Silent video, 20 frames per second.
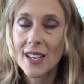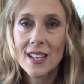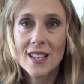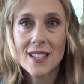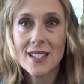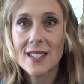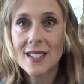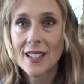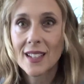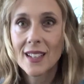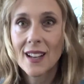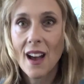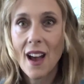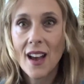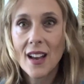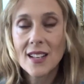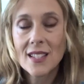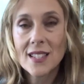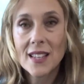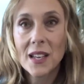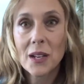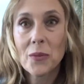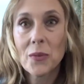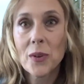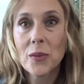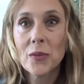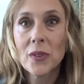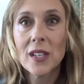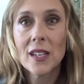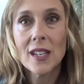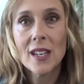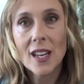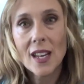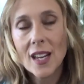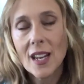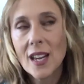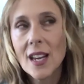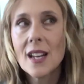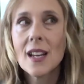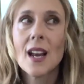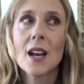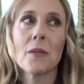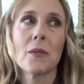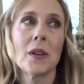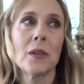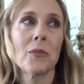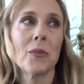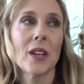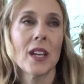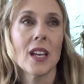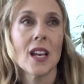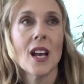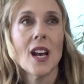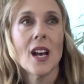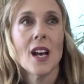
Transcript: Isn't it, guys? Like when we knit and when we